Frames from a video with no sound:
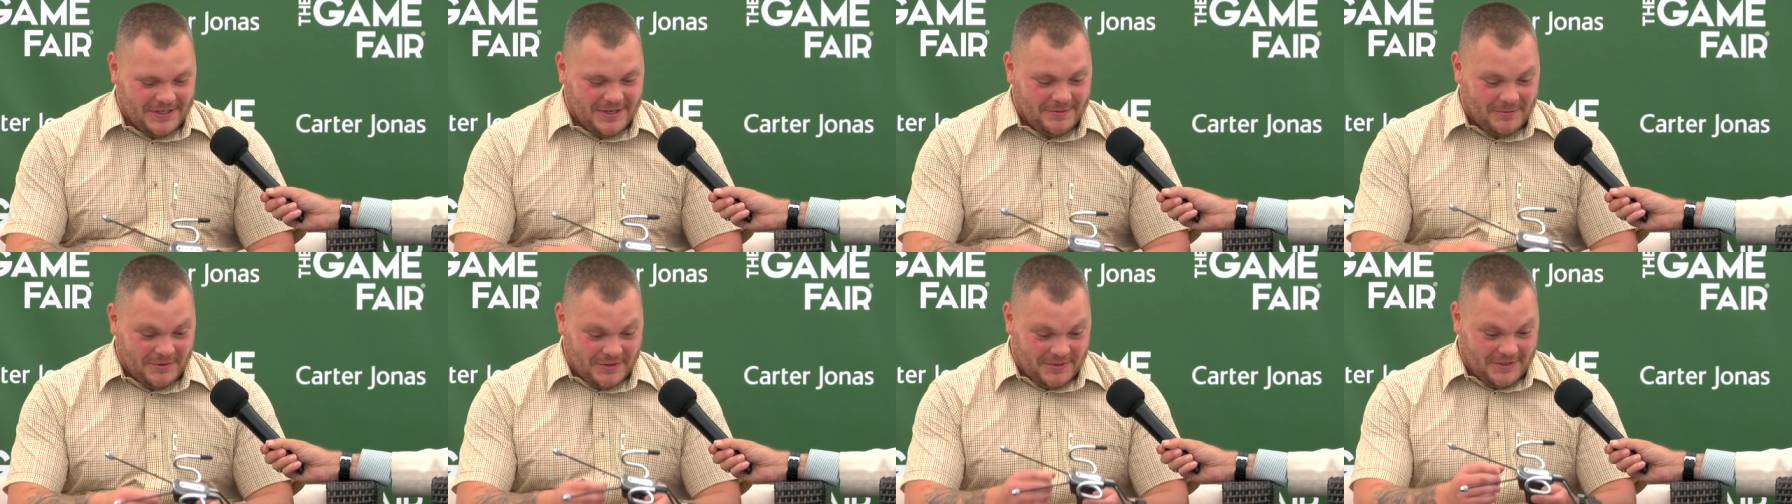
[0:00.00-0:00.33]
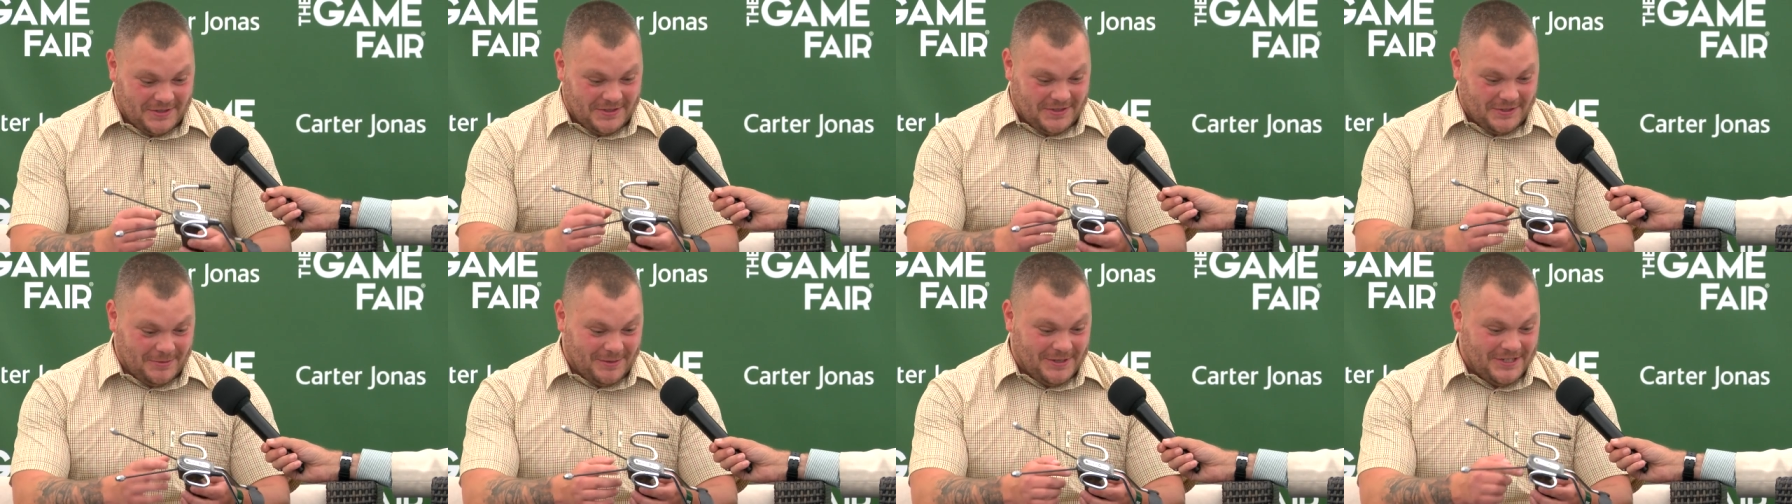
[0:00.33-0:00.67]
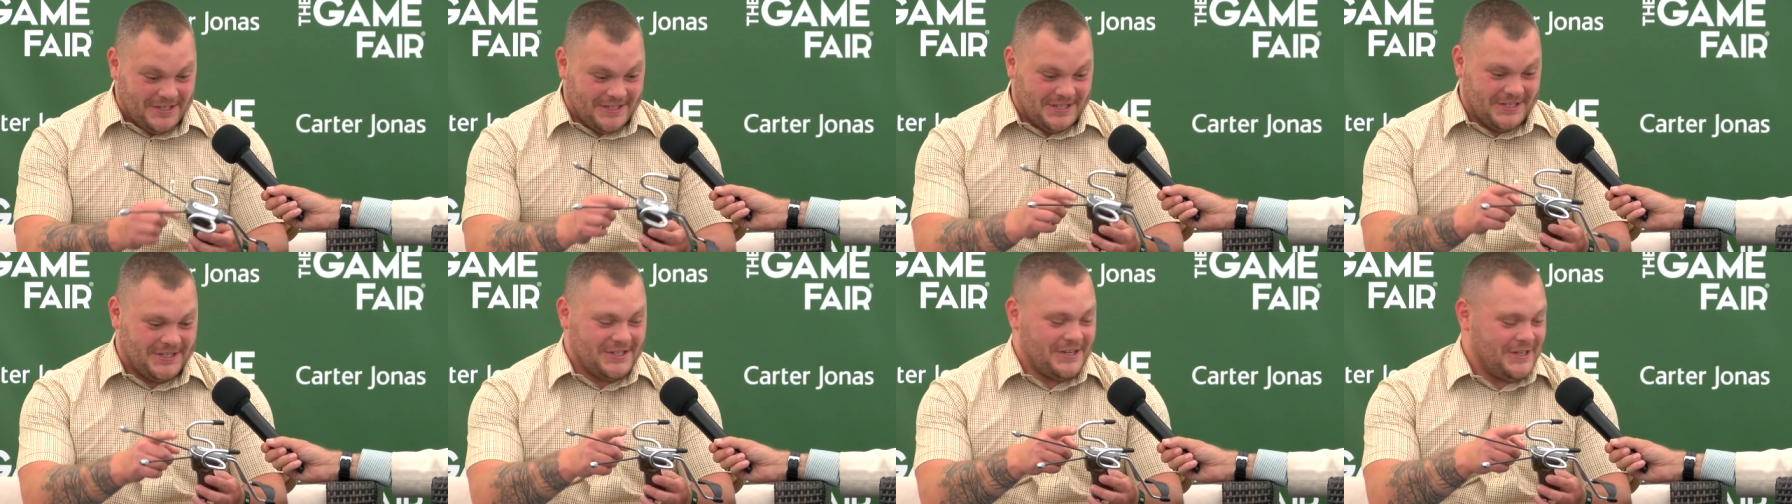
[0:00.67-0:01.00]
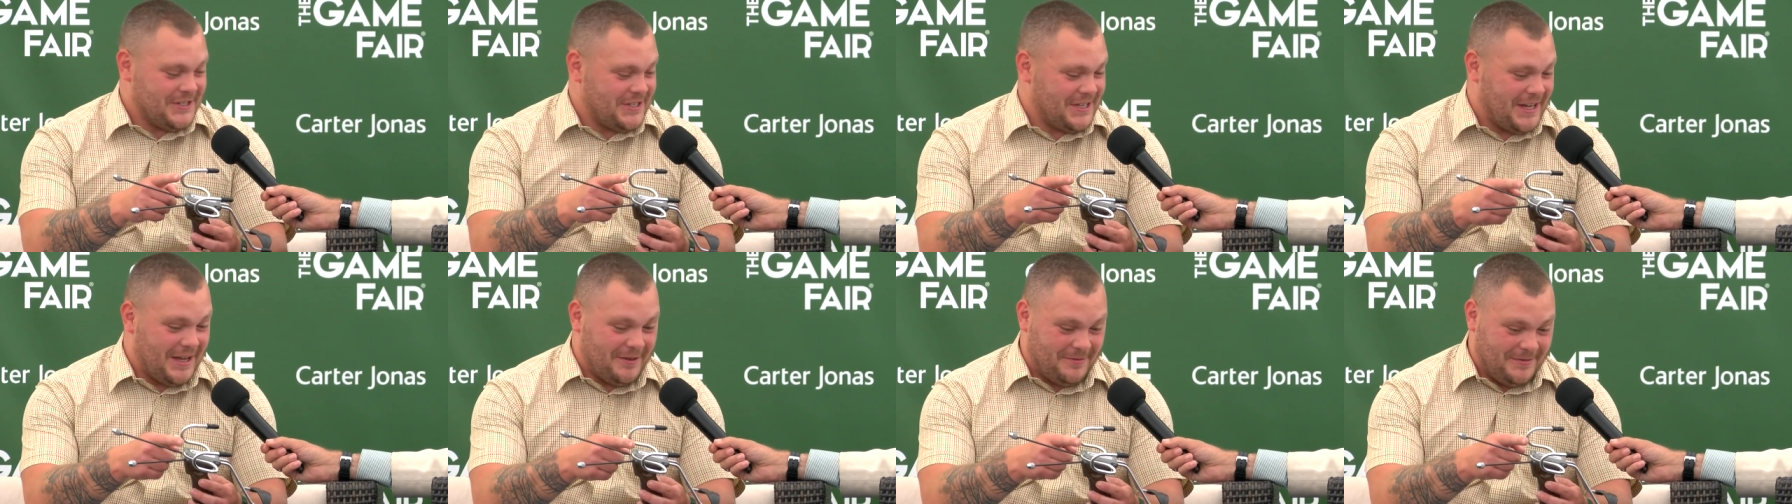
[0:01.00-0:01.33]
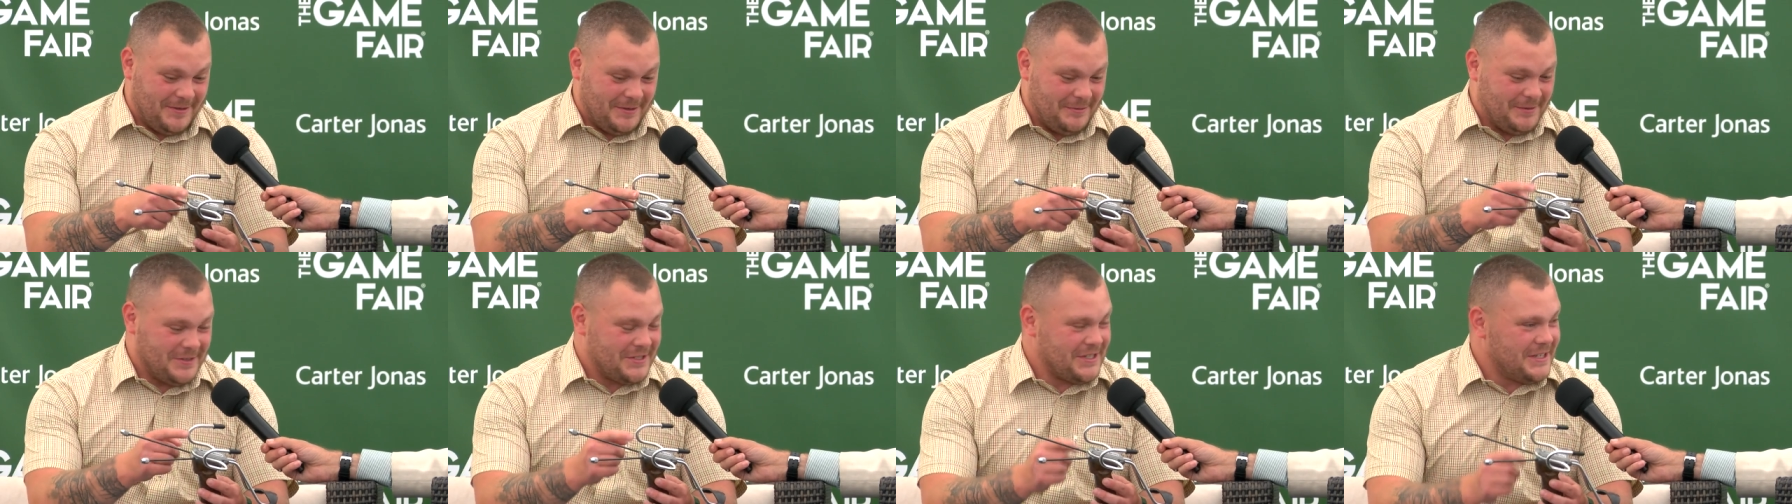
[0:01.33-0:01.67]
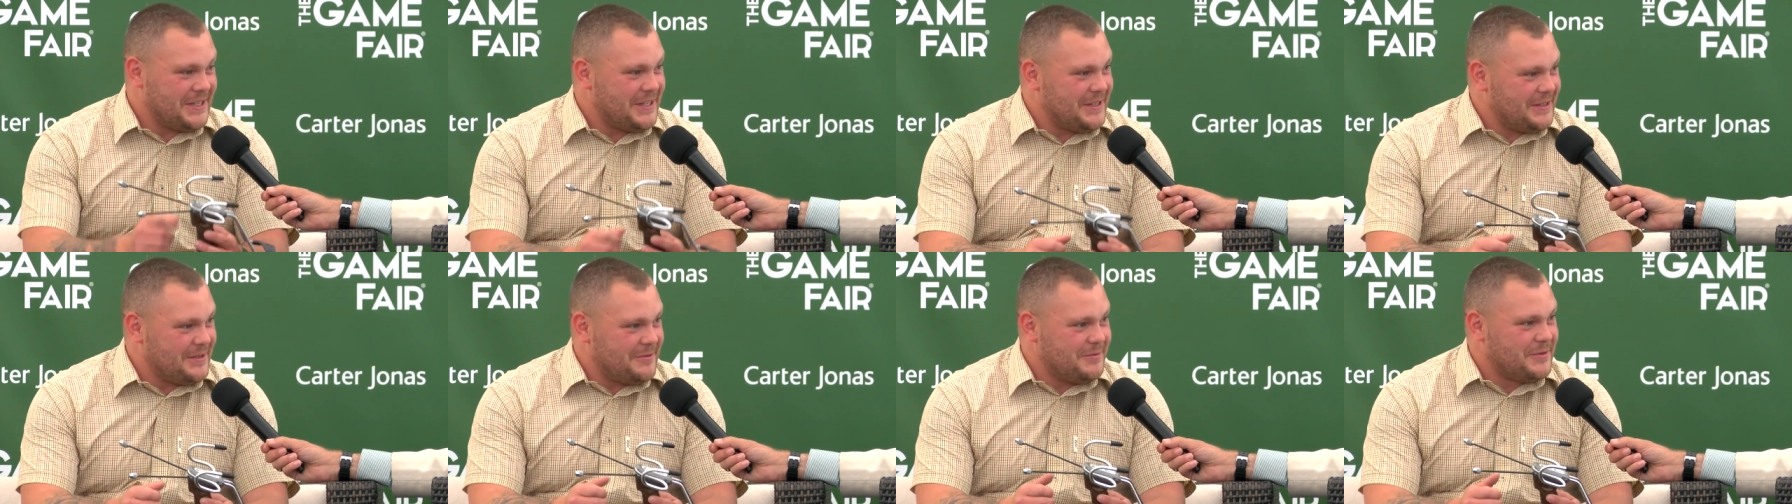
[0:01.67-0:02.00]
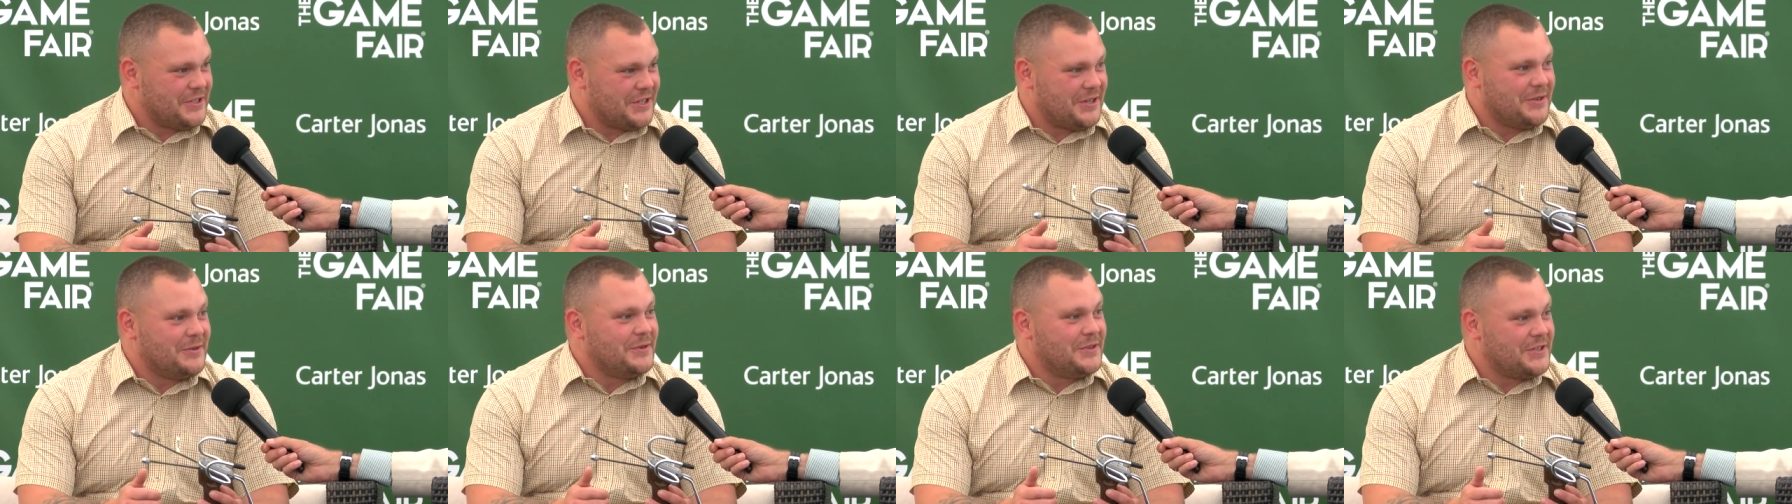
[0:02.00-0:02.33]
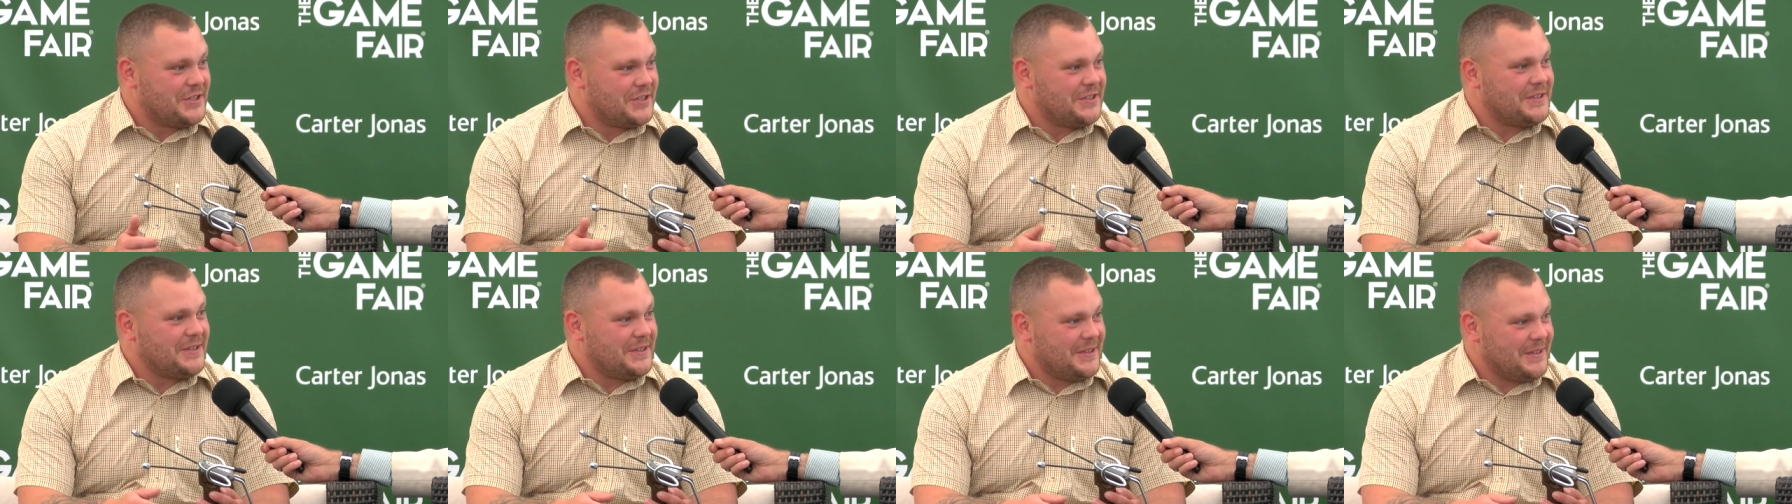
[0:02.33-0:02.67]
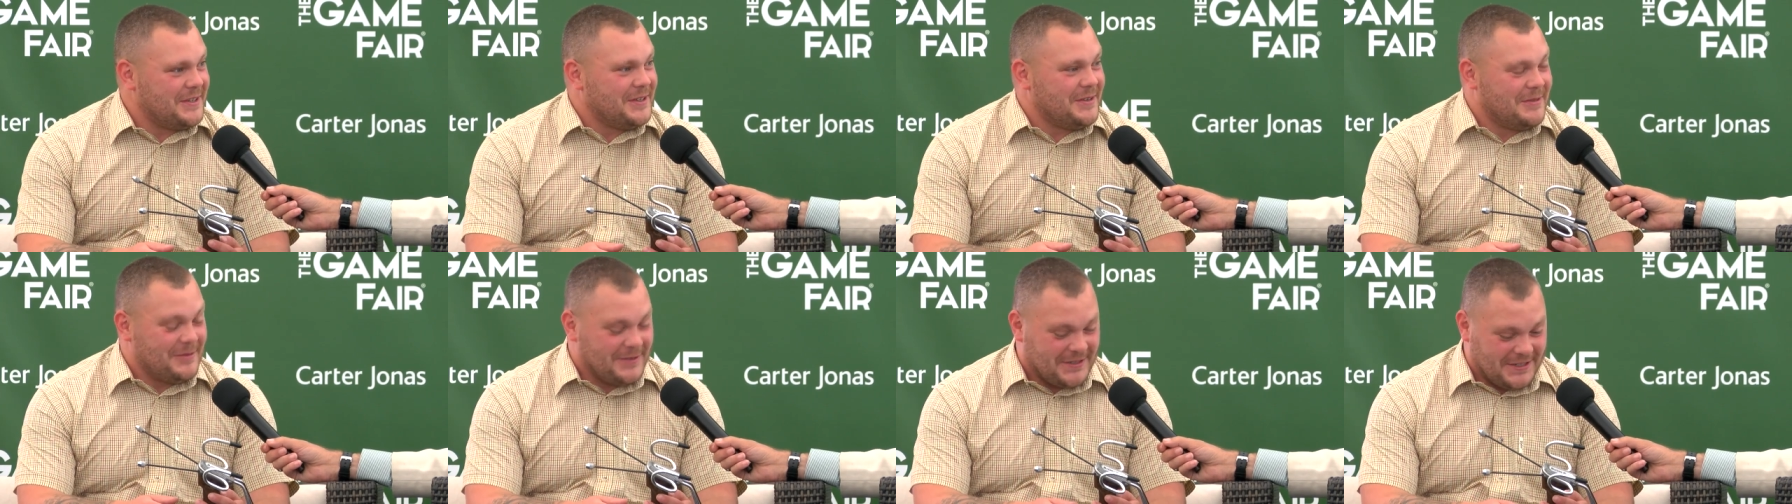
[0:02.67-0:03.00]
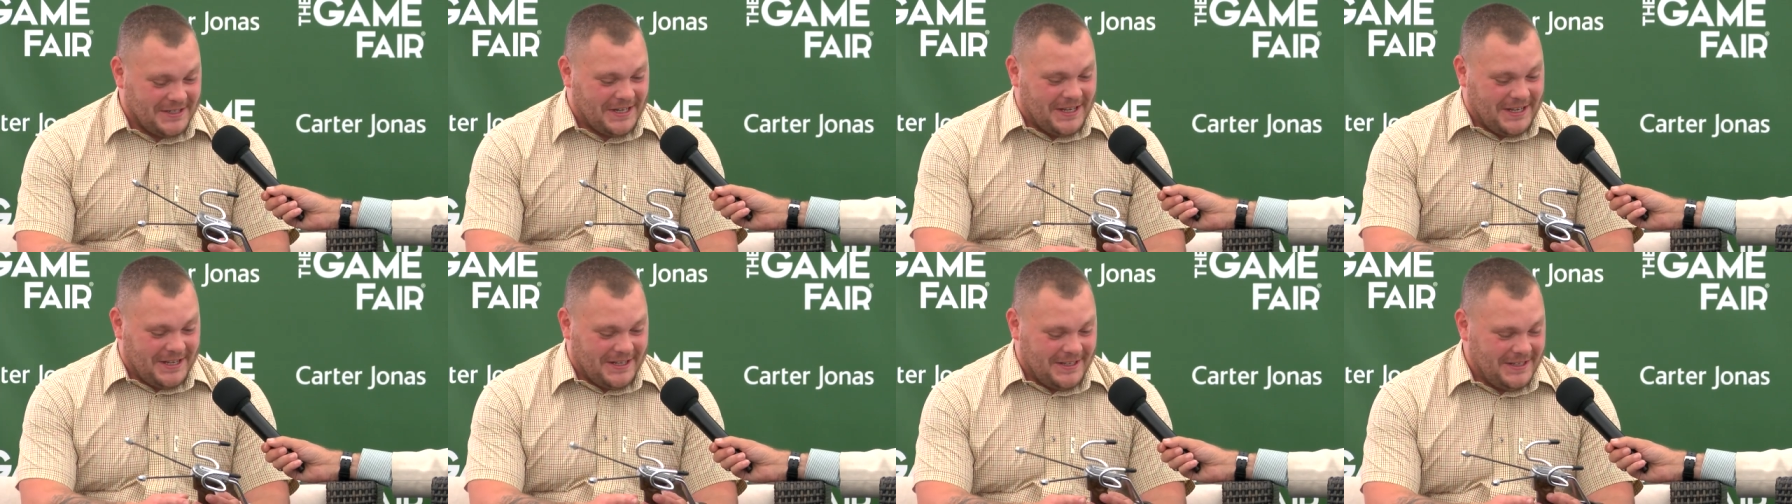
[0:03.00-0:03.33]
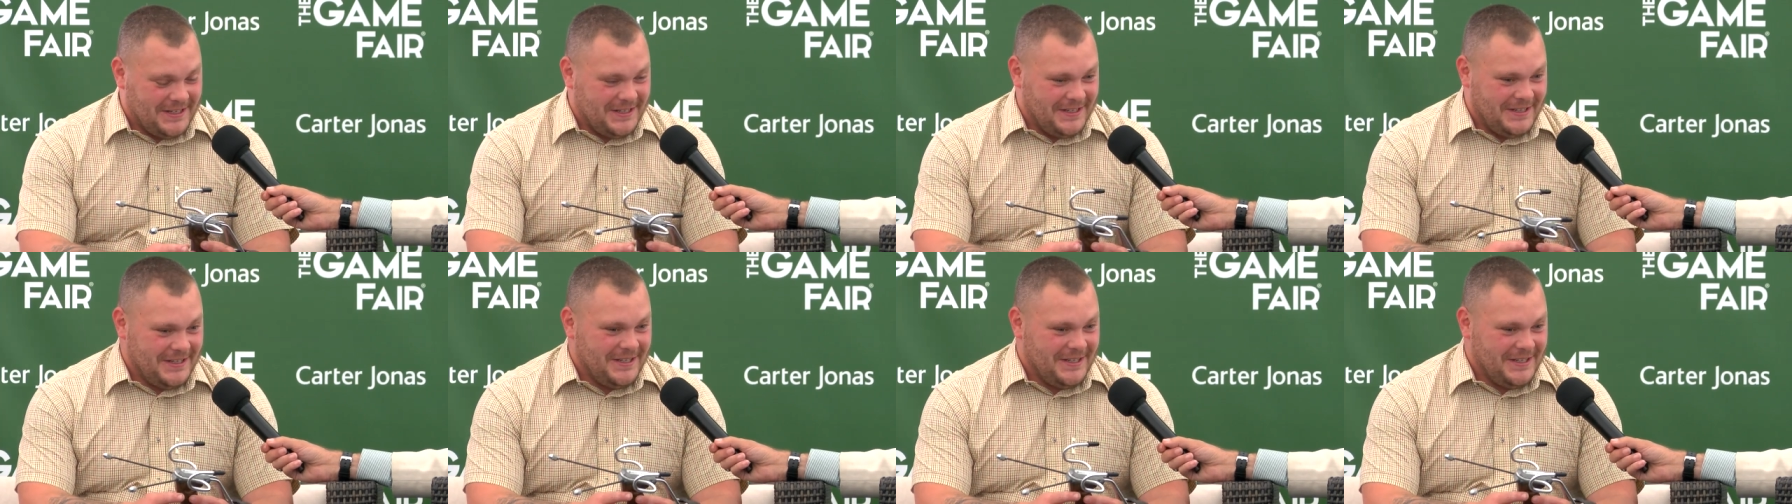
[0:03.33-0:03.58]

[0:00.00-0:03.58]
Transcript: It was twice the size of that thing, wasn't it? It was it, huge. It was, it was huge.